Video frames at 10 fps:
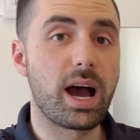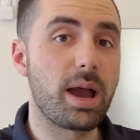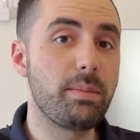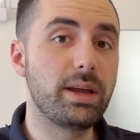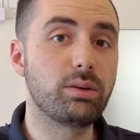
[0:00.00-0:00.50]

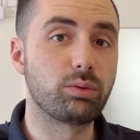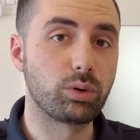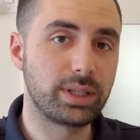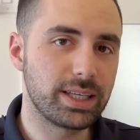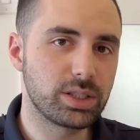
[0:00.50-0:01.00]
I made
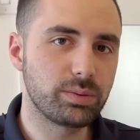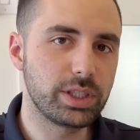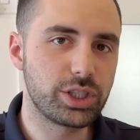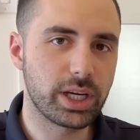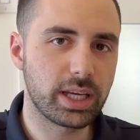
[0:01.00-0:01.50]
rotisserie
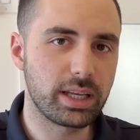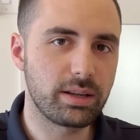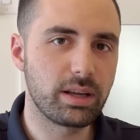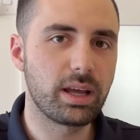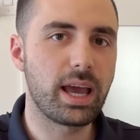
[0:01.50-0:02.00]

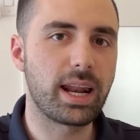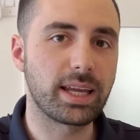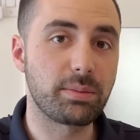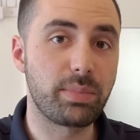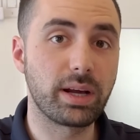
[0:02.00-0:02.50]
chicken and I
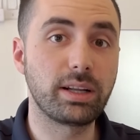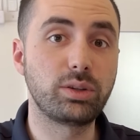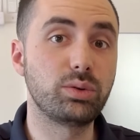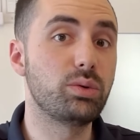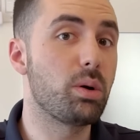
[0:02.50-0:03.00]
compared it
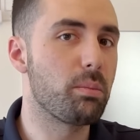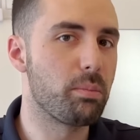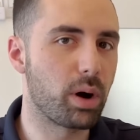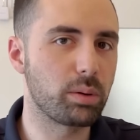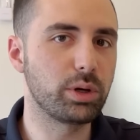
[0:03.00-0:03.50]
to
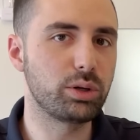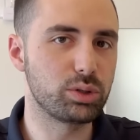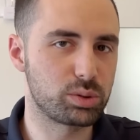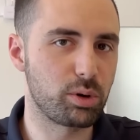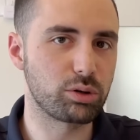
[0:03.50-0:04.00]
barbecue
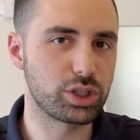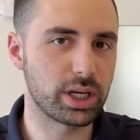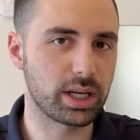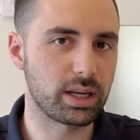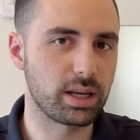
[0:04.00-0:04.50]
smoked
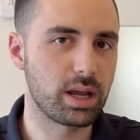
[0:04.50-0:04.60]
chicken.